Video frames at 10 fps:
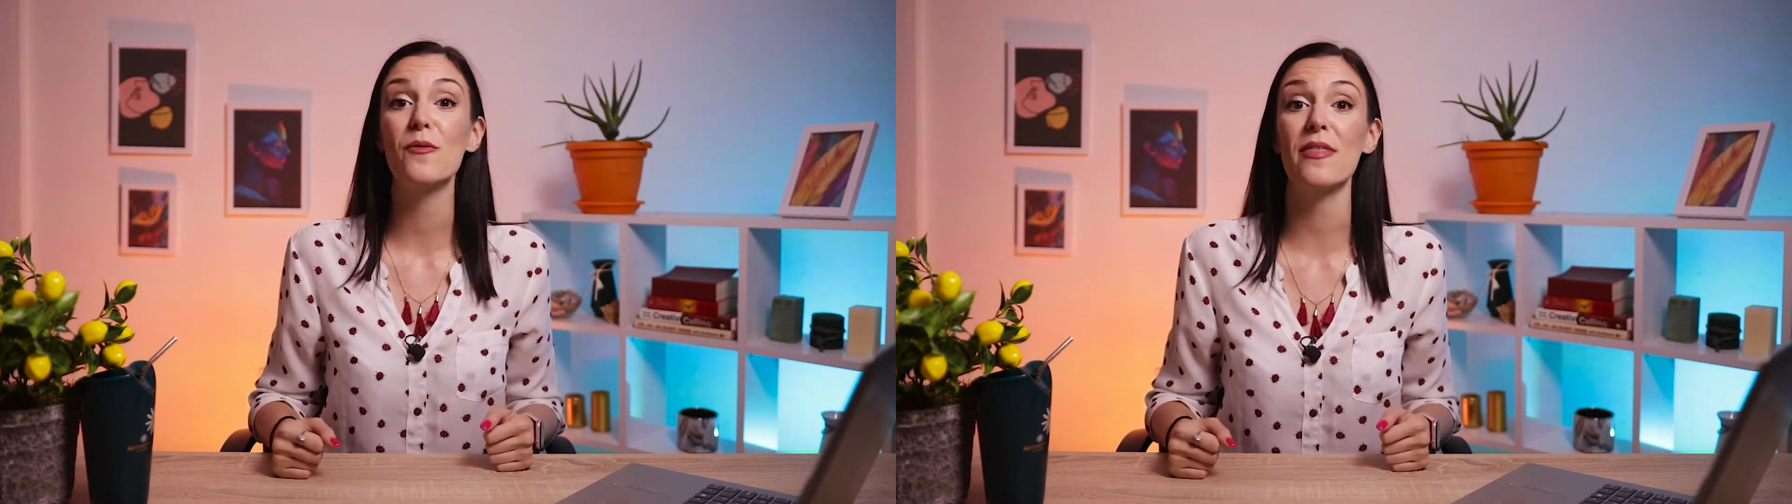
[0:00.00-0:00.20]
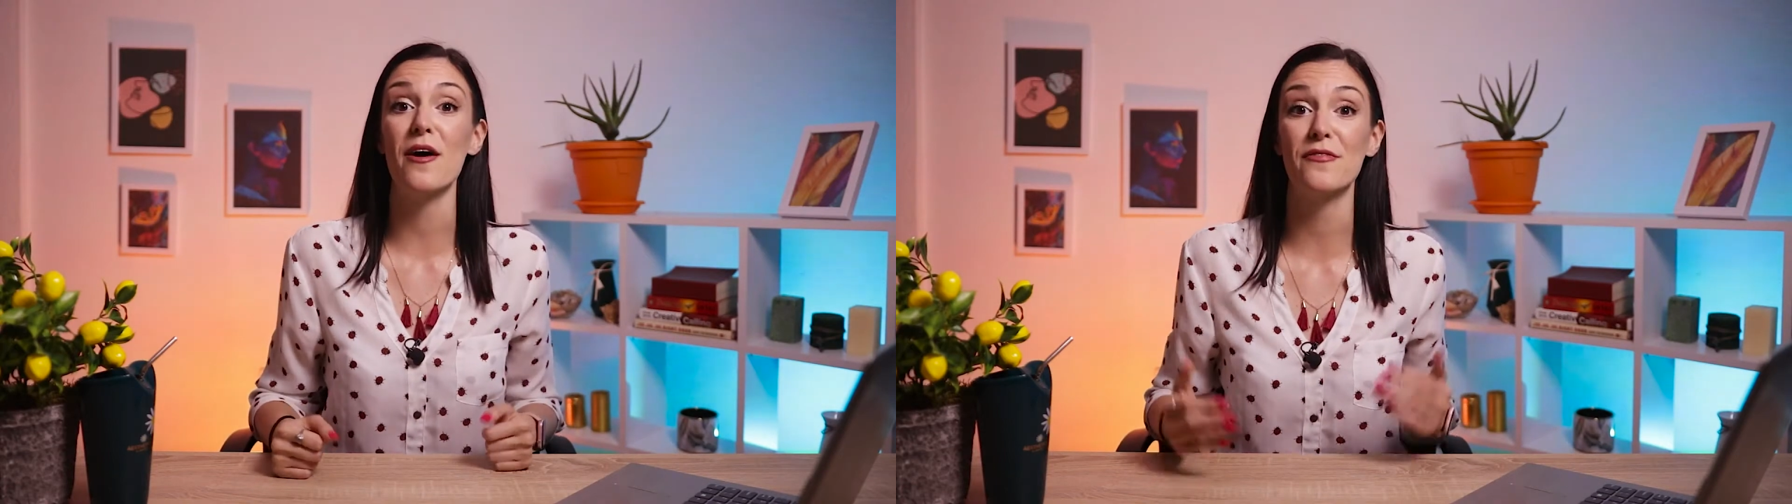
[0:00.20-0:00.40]

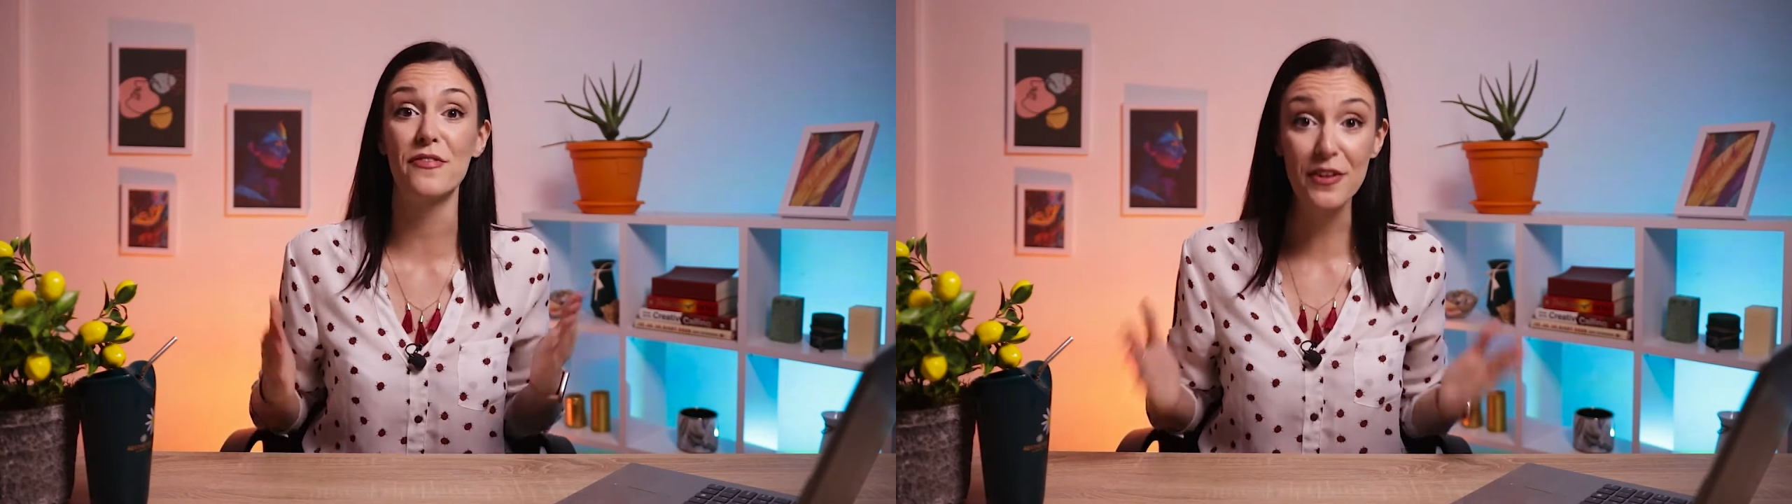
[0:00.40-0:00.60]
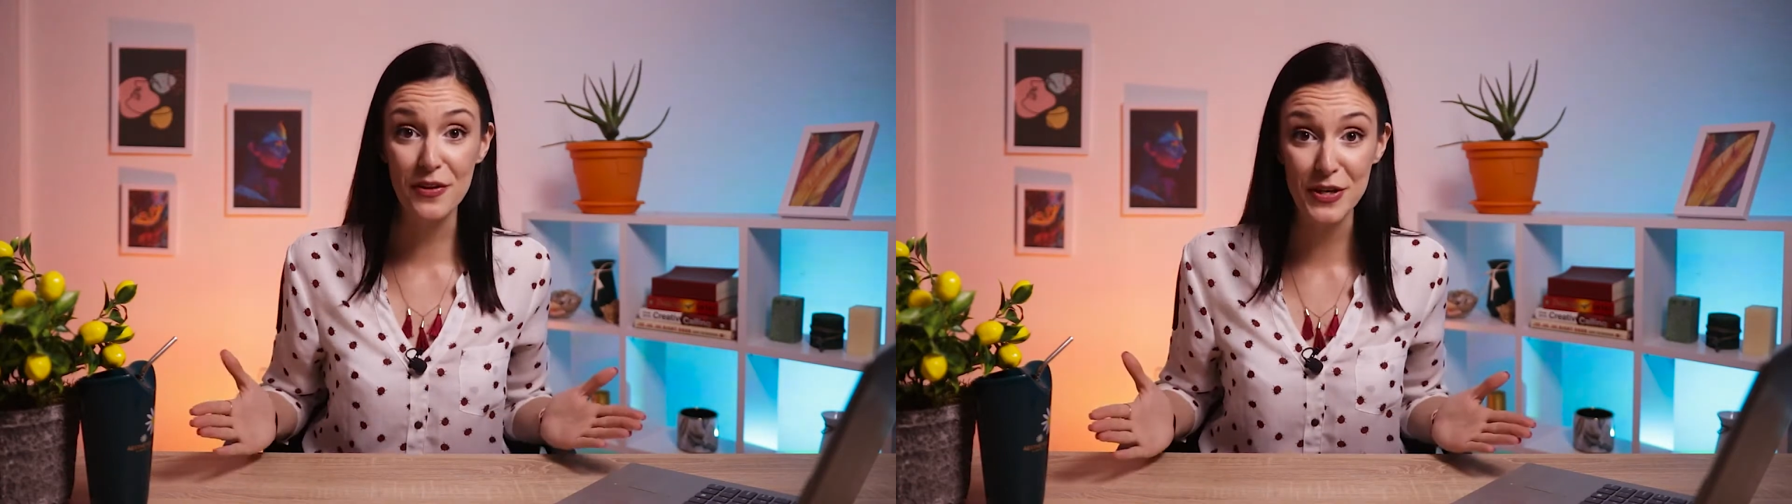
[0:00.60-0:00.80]
Without
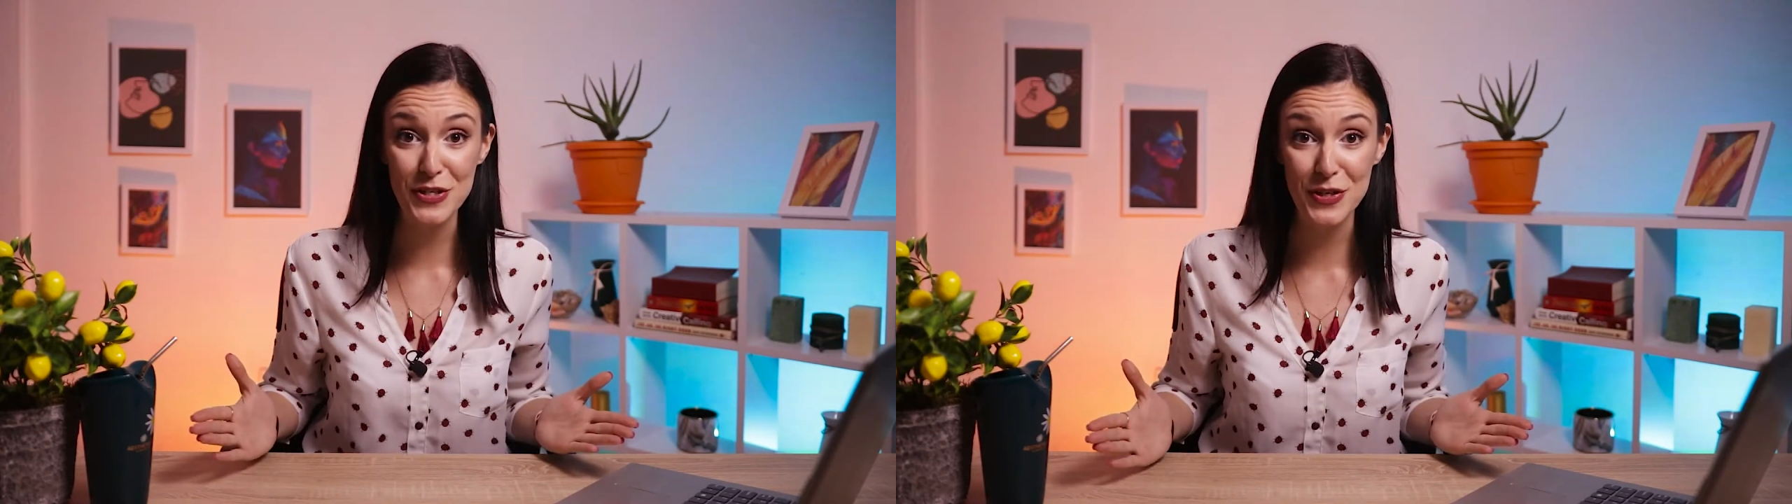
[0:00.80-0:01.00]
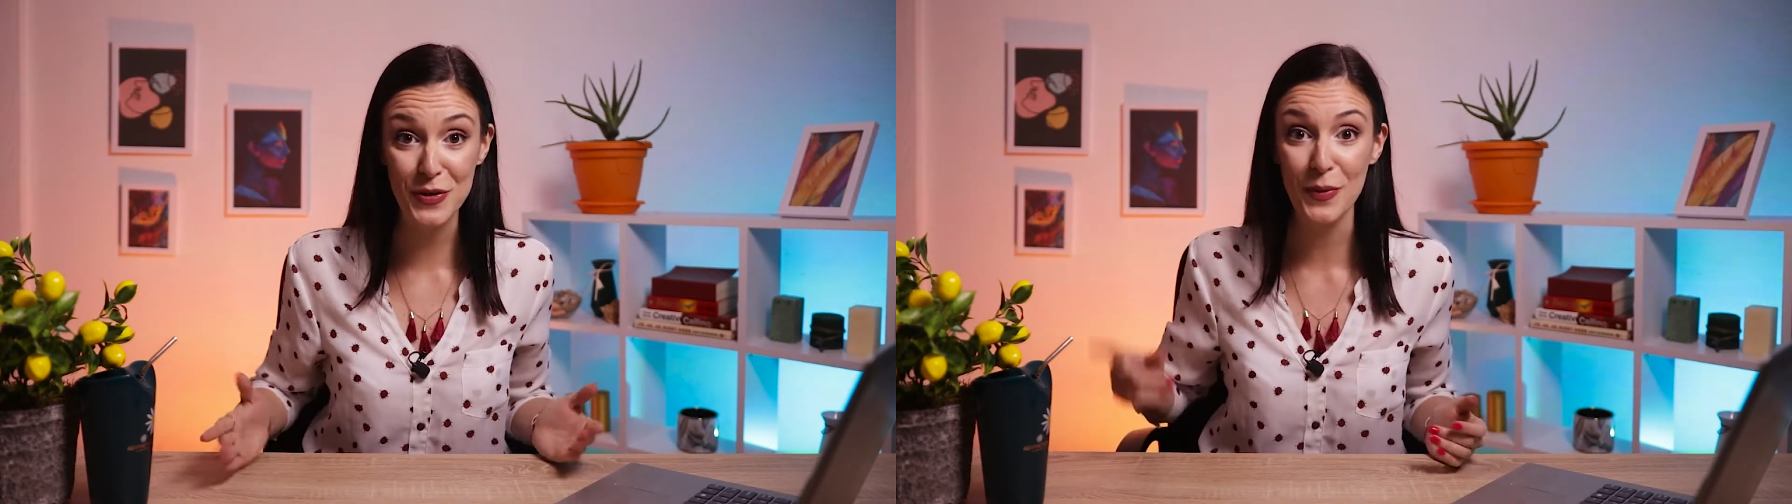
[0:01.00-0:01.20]
further
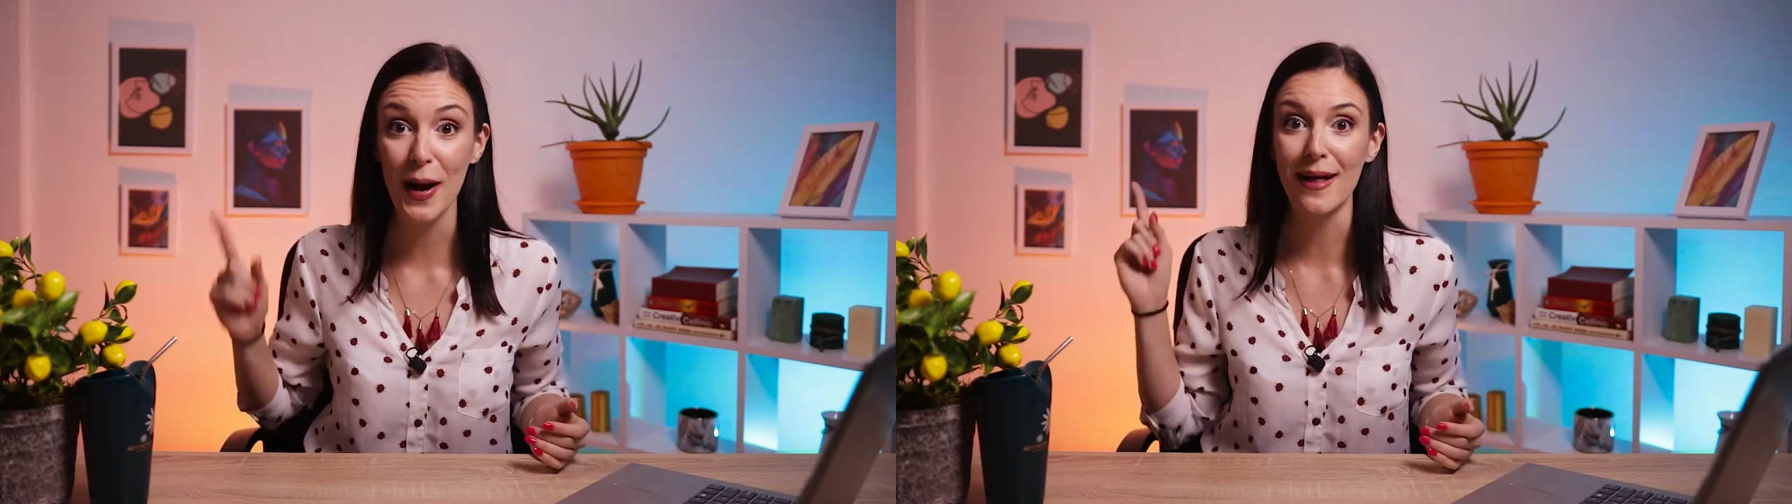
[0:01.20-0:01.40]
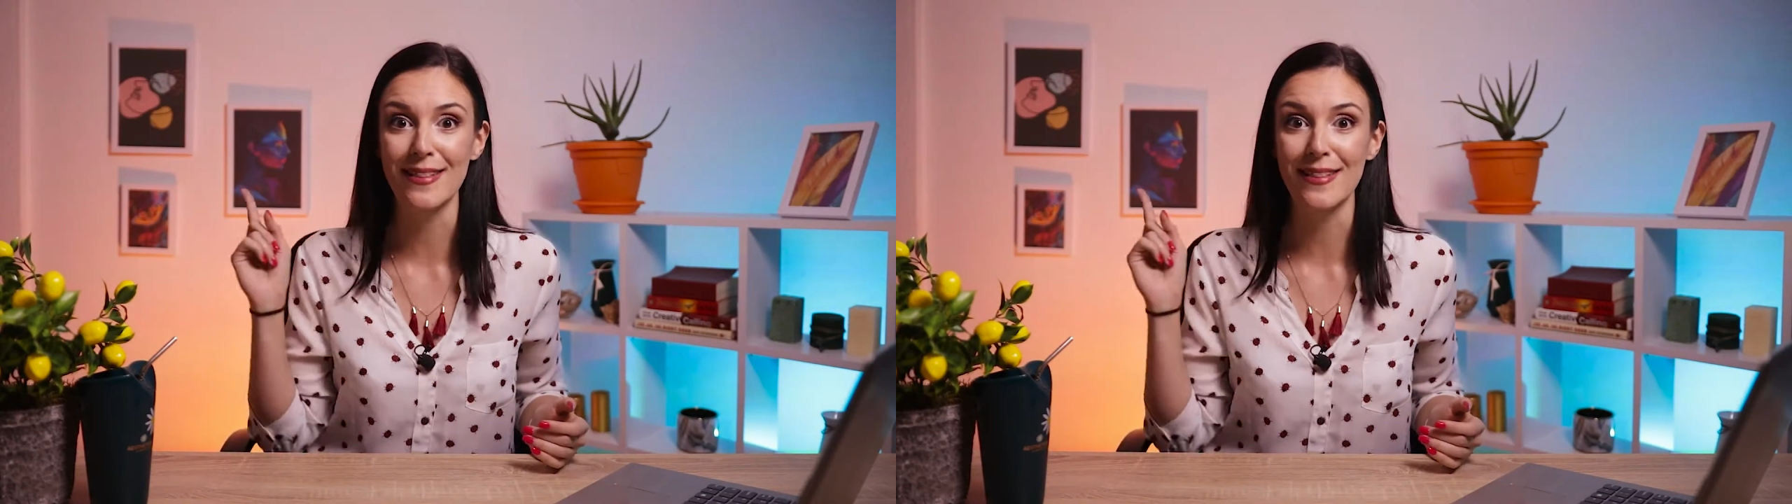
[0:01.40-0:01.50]
ado,